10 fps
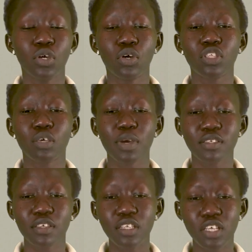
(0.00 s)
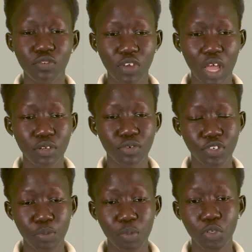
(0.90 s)
on the percentage of
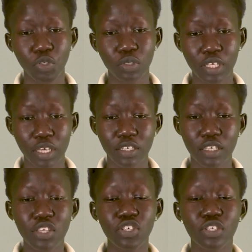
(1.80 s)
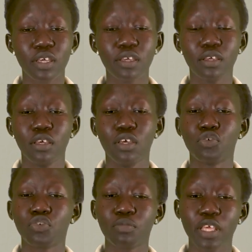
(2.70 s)
calories people should get each day
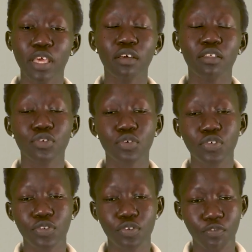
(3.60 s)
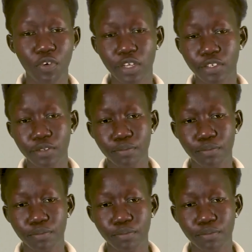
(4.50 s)
from the healthy sources of fat.